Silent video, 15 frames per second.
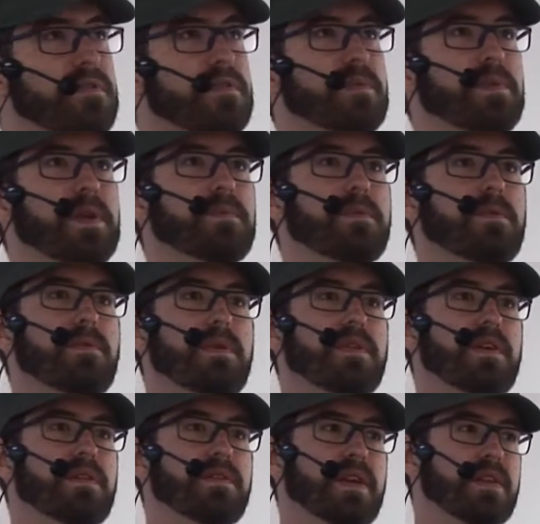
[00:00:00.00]
of the people, when
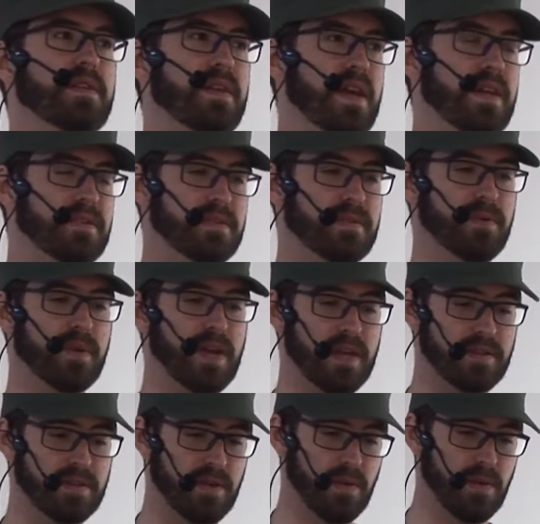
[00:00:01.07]
they think tests, okay,
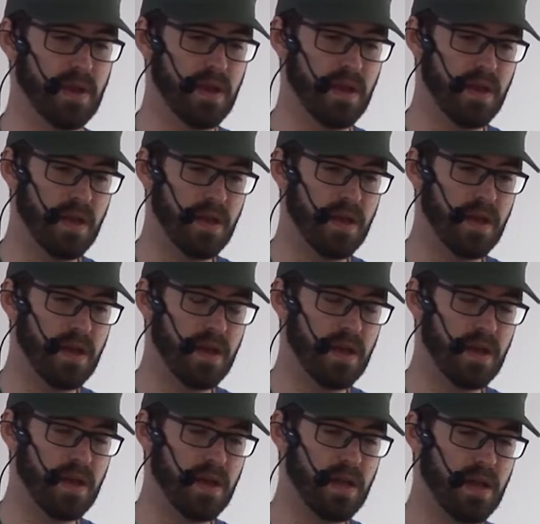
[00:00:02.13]
so
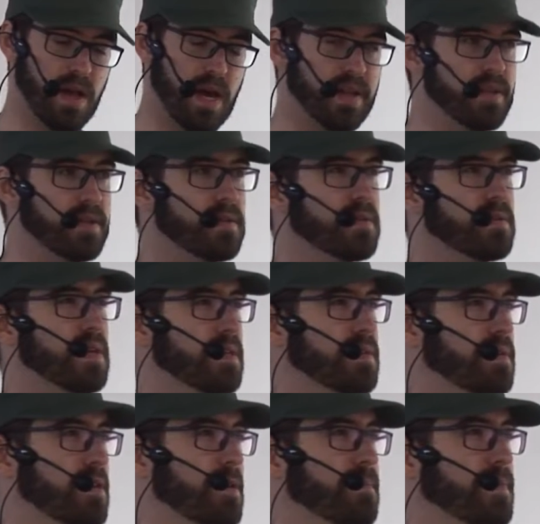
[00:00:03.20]
I need to
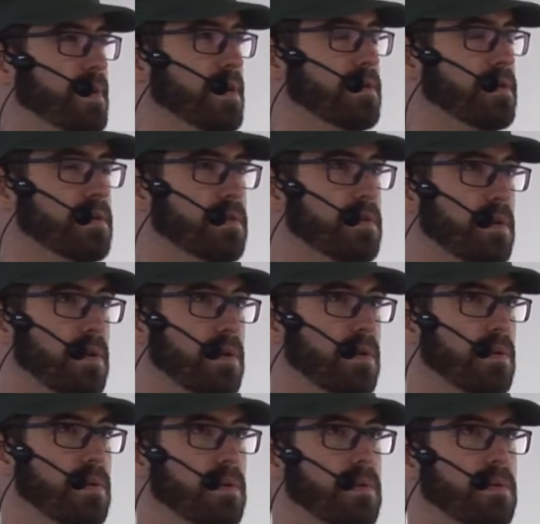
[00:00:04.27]
test something,
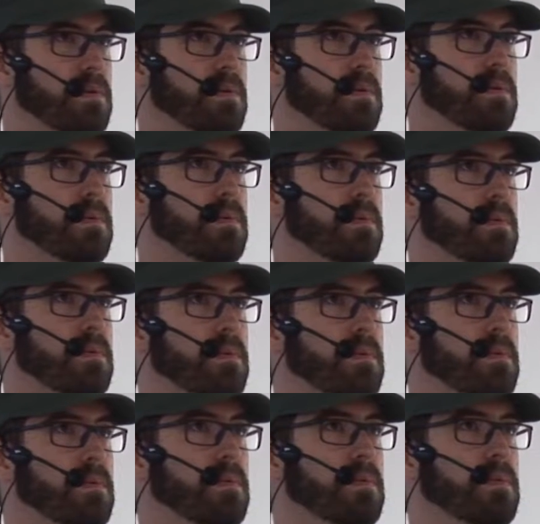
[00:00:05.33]
so
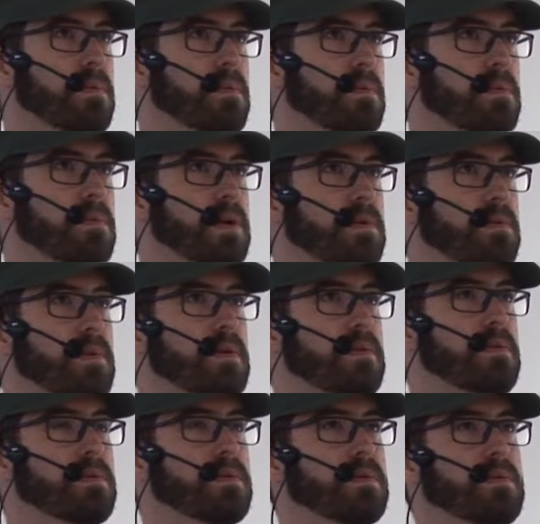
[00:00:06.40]
what do I
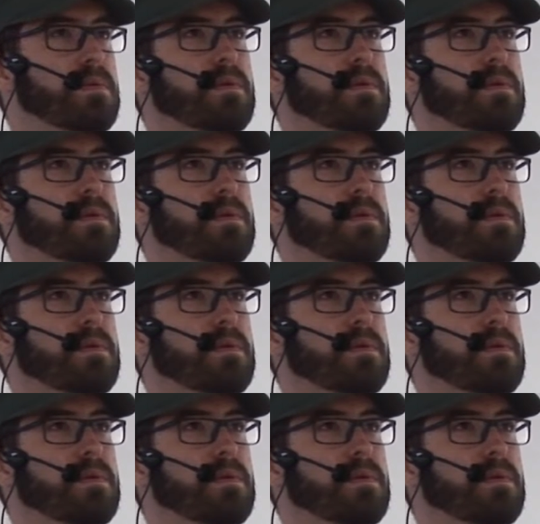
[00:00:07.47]
do?